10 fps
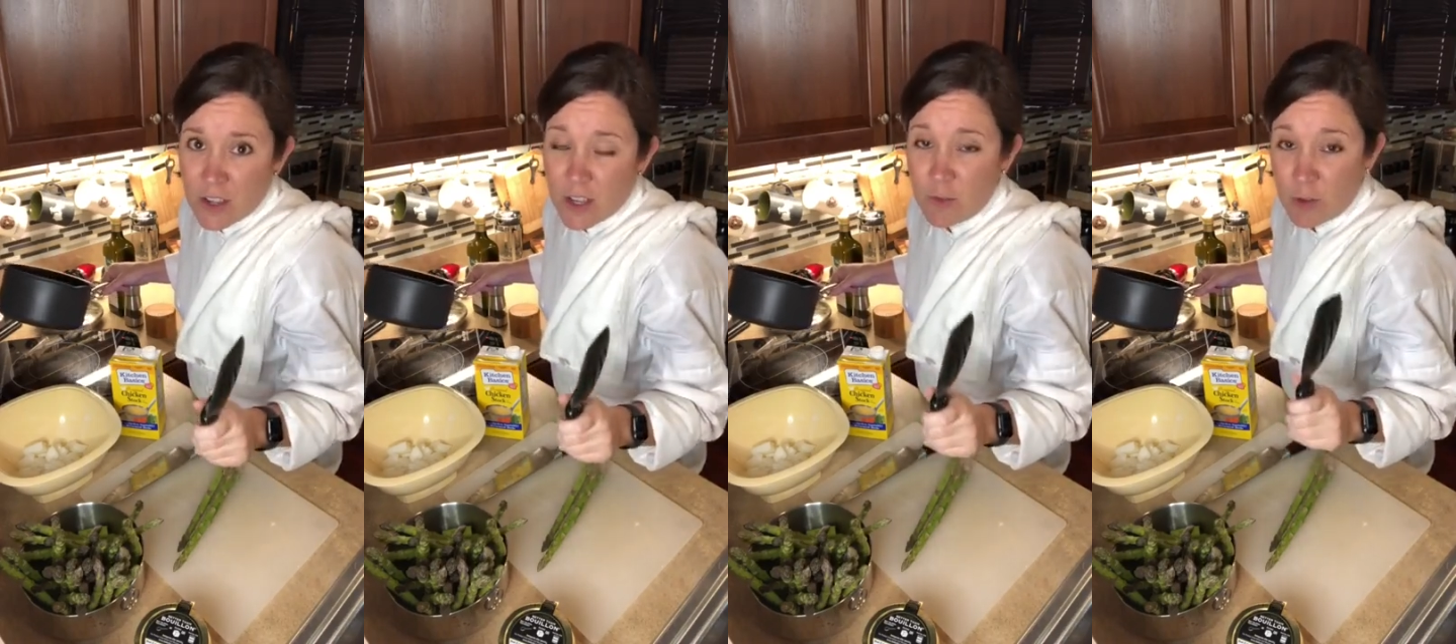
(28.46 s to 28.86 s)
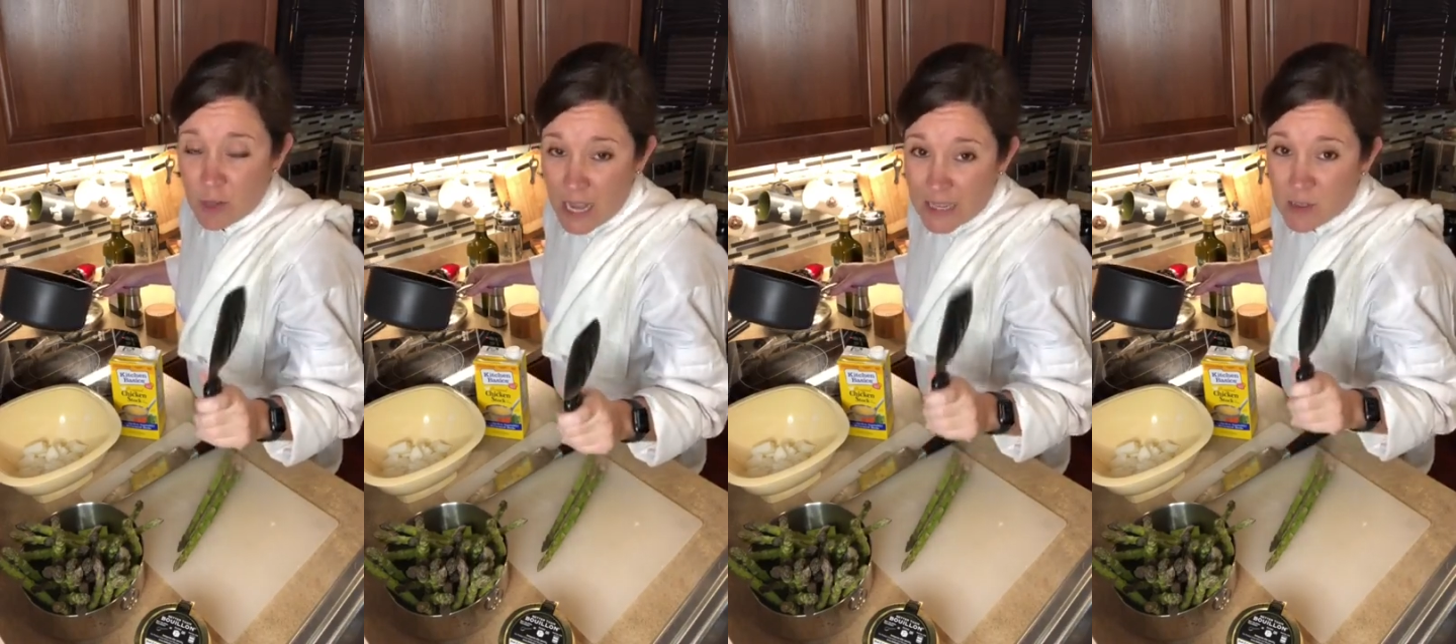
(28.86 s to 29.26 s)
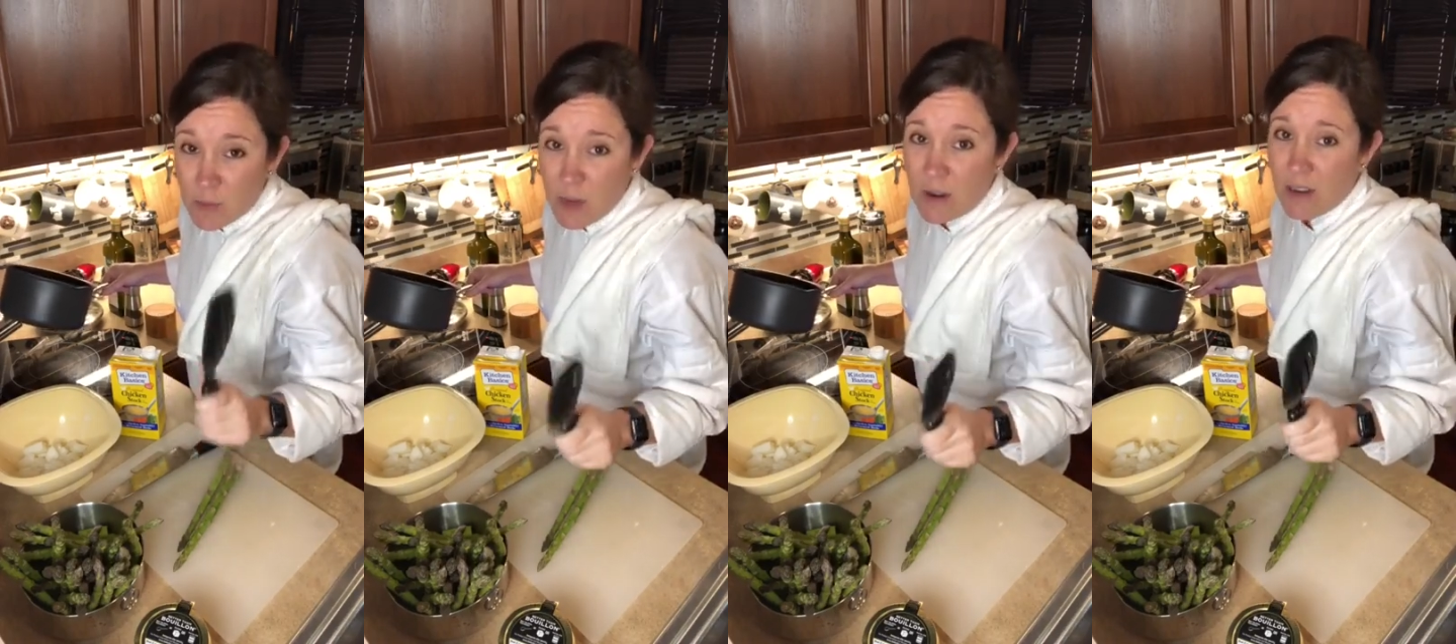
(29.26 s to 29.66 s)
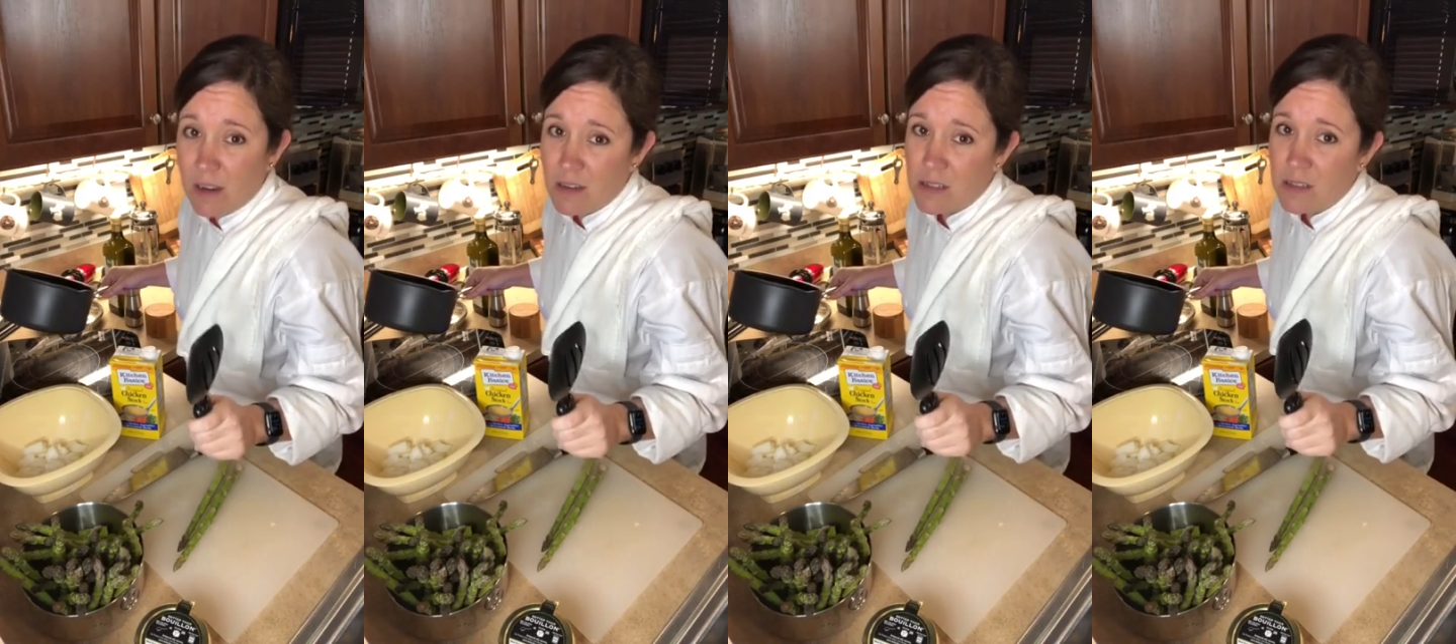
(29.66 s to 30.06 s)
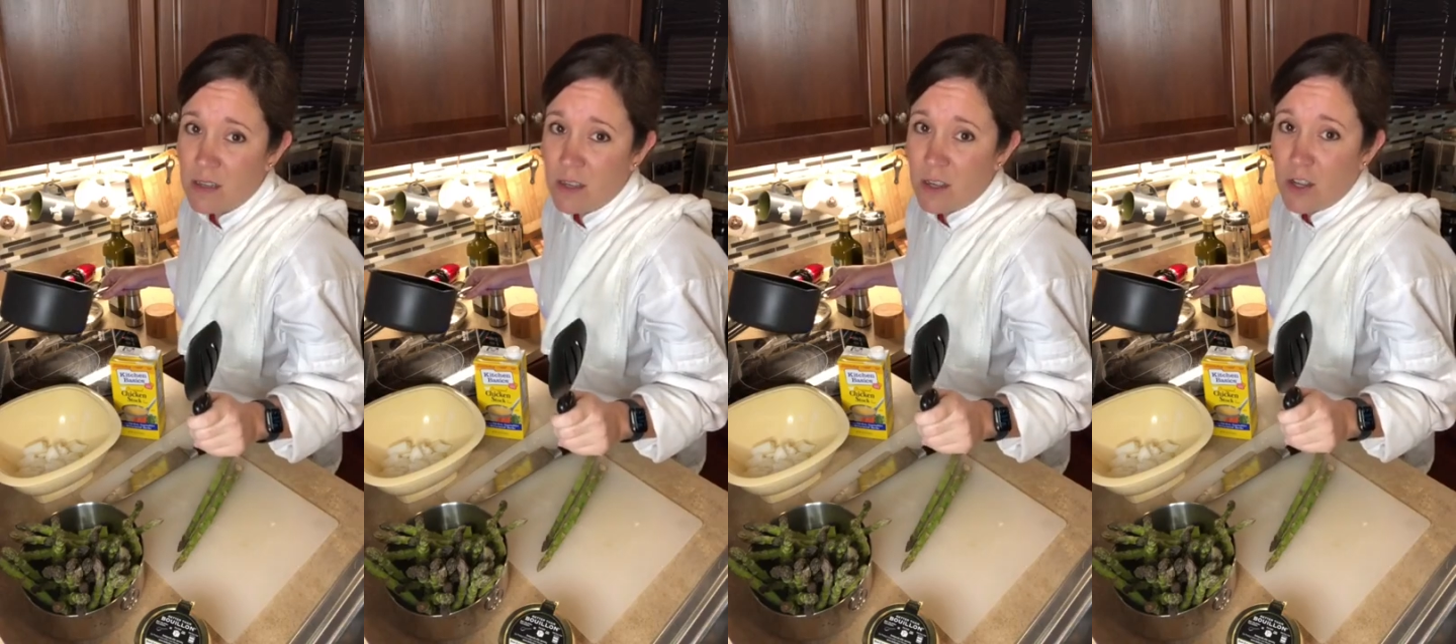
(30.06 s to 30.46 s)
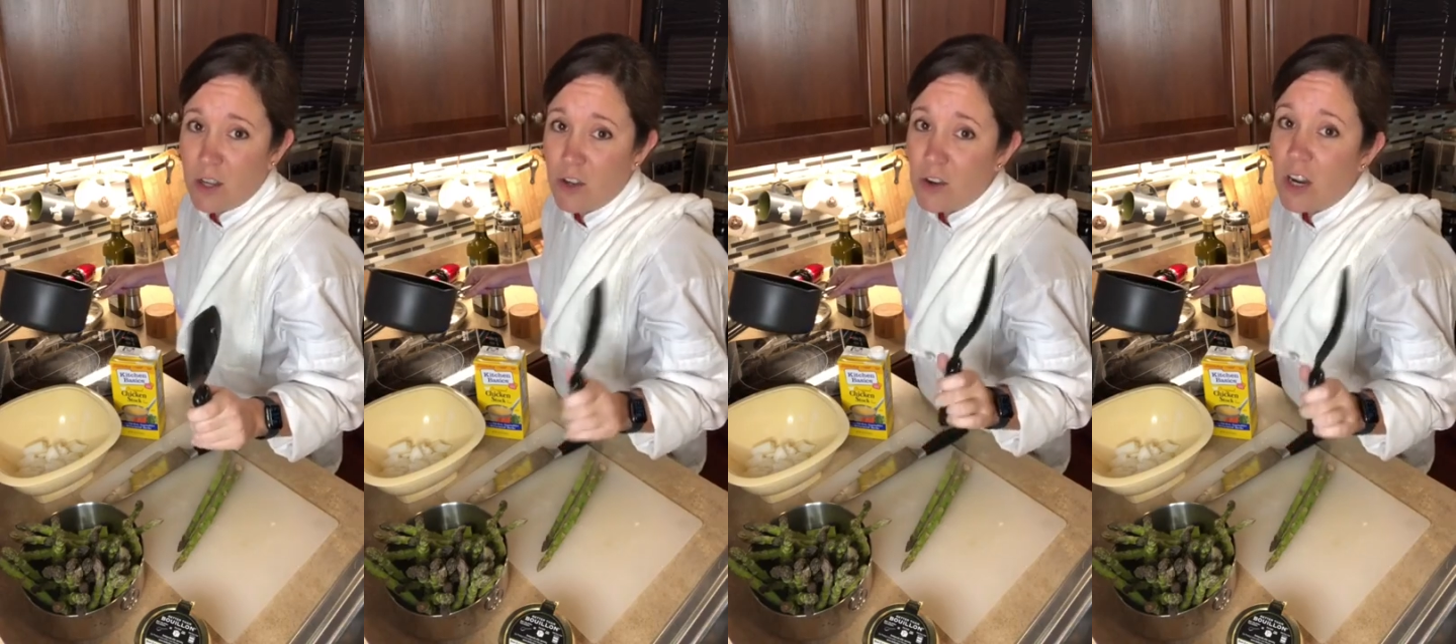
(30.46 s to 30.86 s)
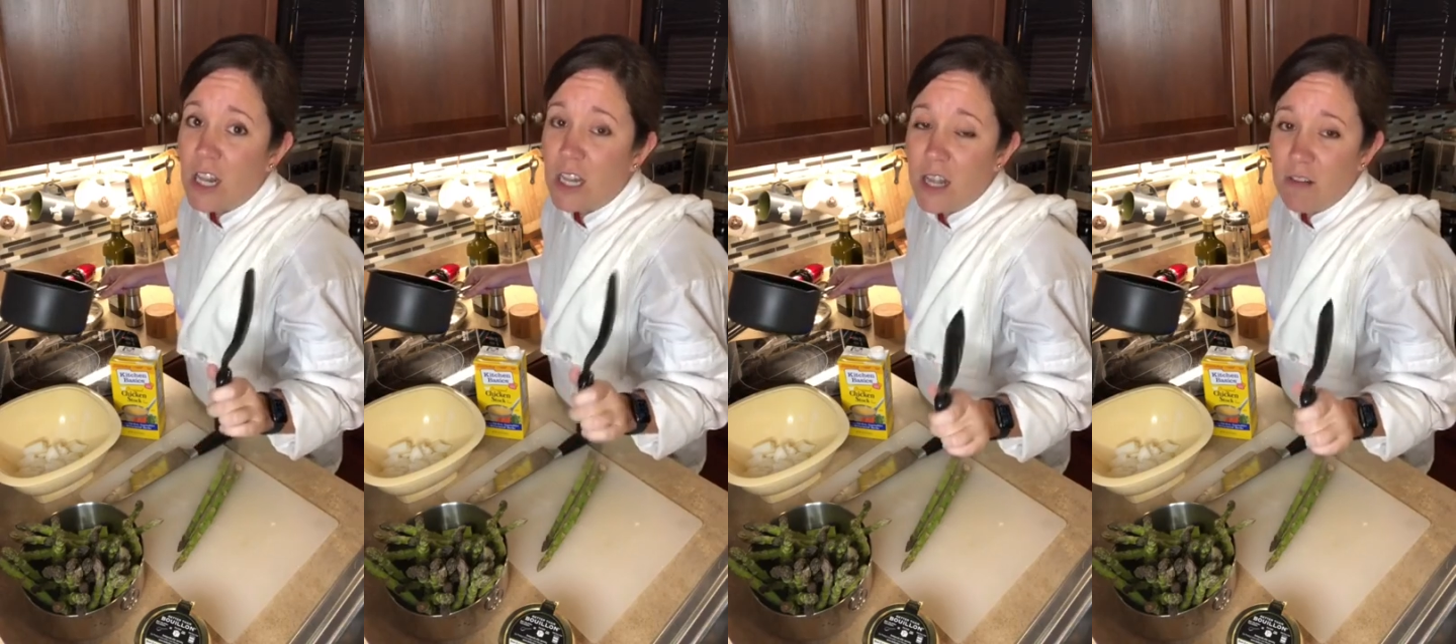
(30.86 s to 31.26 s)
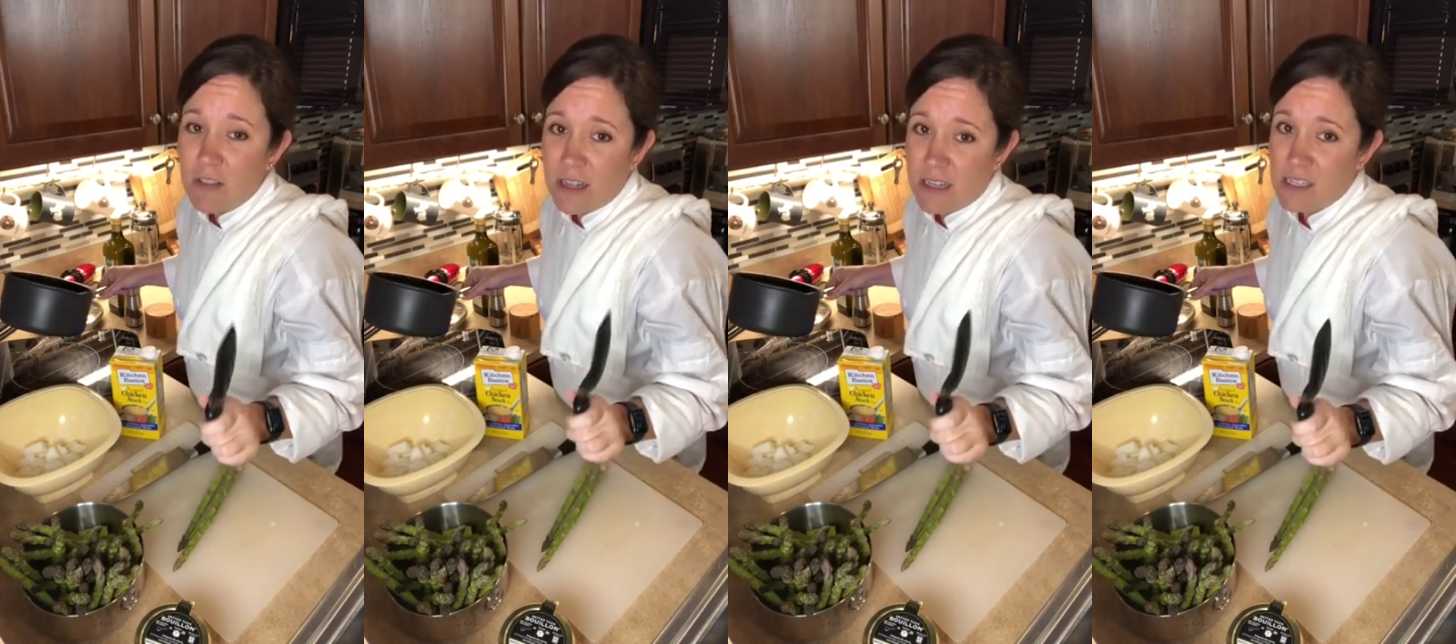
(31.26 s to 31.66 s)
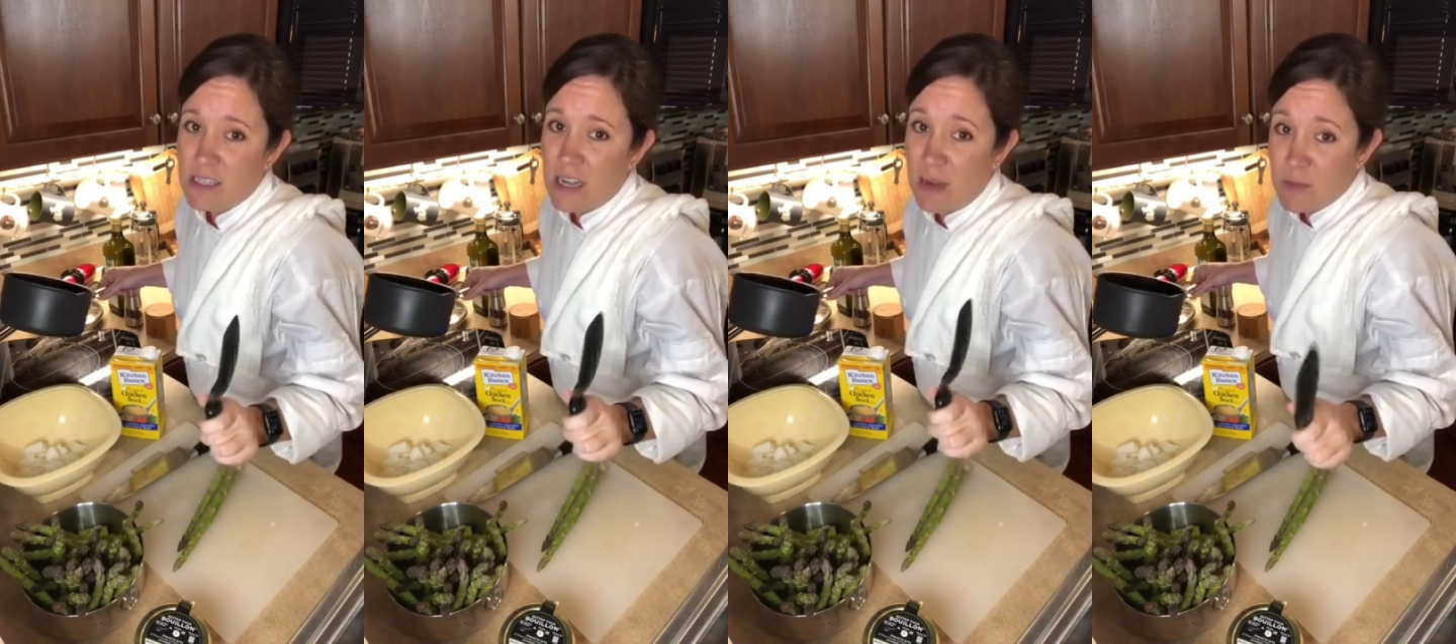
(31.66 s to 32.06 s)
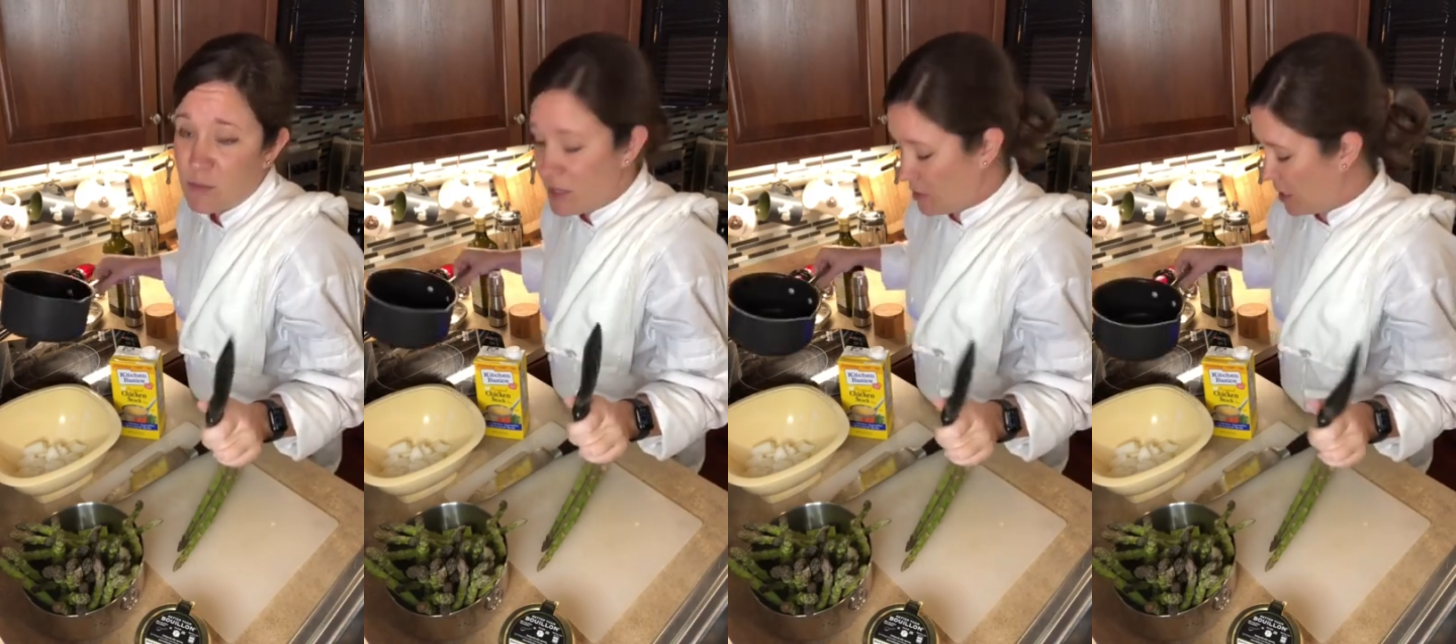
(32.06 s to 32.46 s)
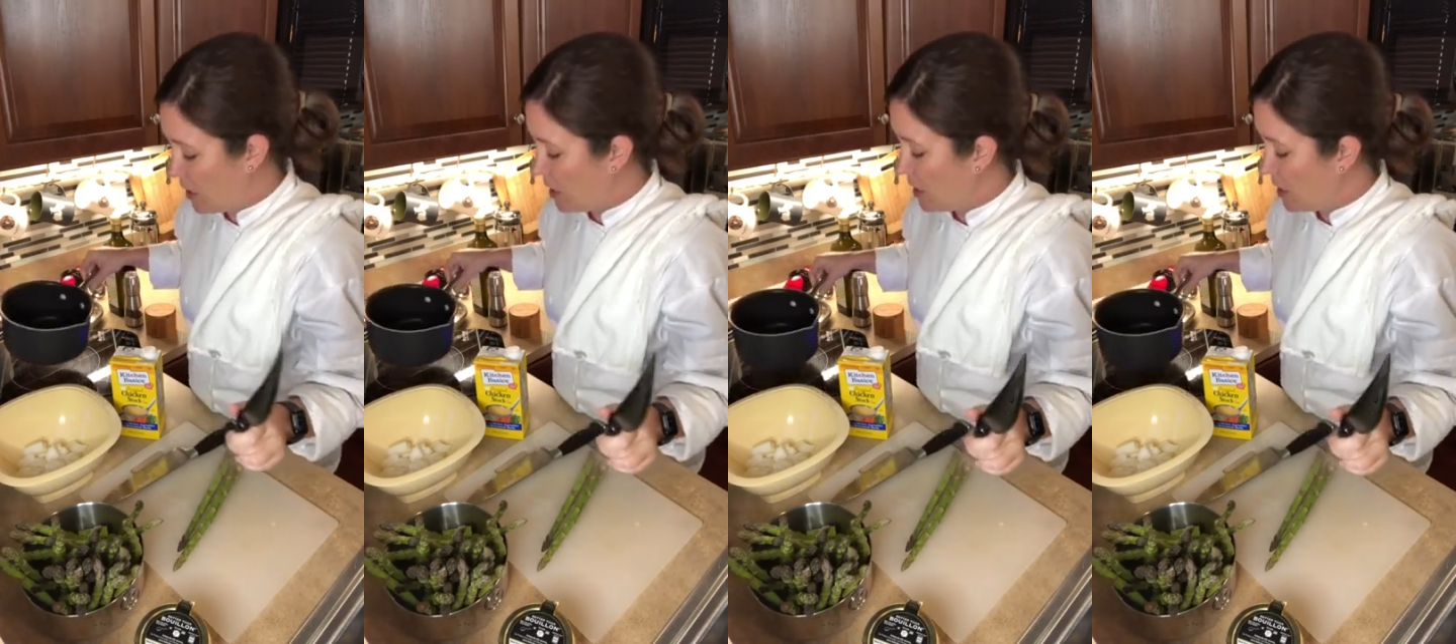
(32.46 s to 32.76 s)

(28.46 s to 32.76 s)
if you like asparagus, you're gonna love this times a million.